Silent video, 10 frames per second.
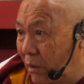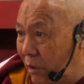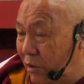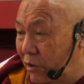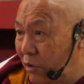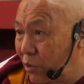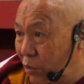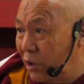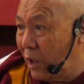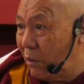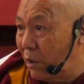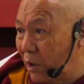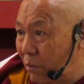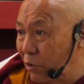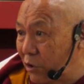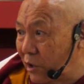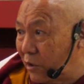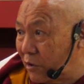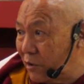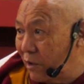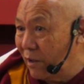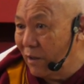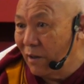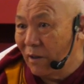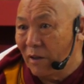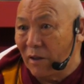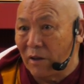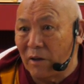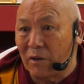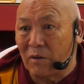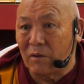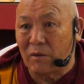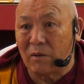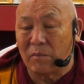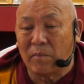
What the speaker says: This is using our common sense and you